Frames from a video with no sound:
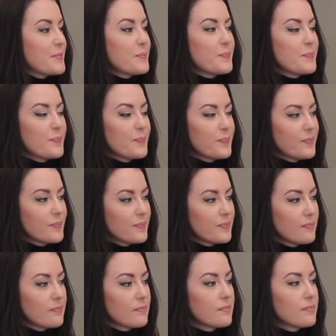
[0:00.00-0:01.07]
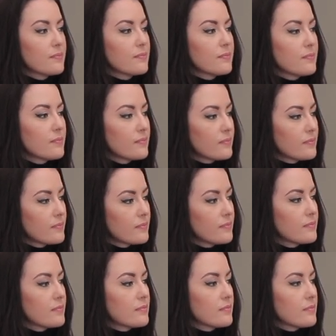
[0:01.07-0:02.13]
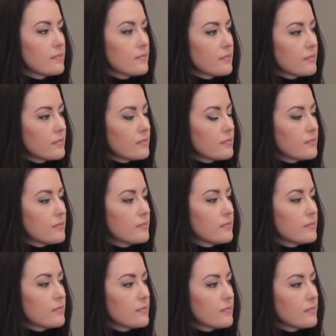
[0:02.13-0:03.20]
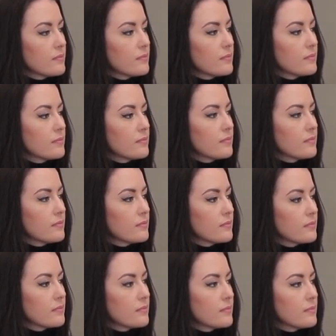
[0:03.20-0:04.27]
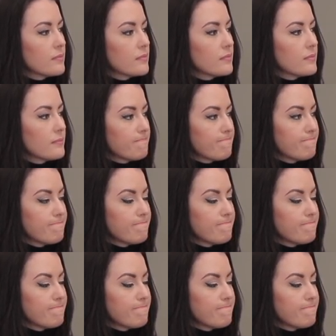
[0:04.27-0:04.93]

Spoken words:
[no speech]